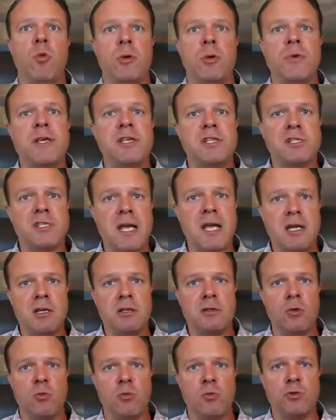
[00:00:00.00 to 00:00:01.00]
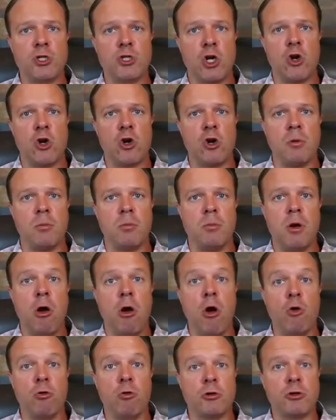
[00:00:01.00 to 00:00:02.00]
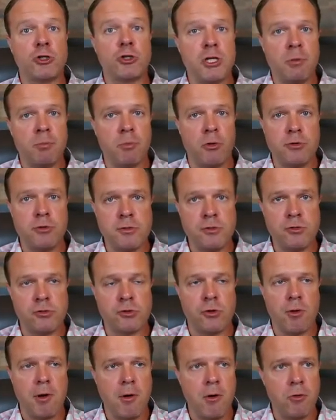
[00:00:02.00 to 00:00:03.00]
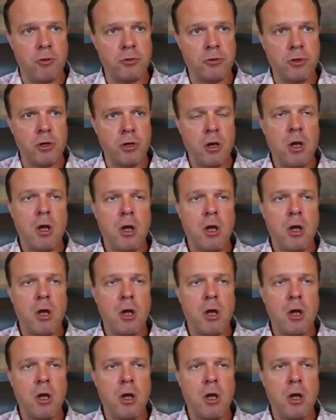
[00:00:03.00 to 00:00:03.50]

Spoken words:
when we say the term ownership or user owned,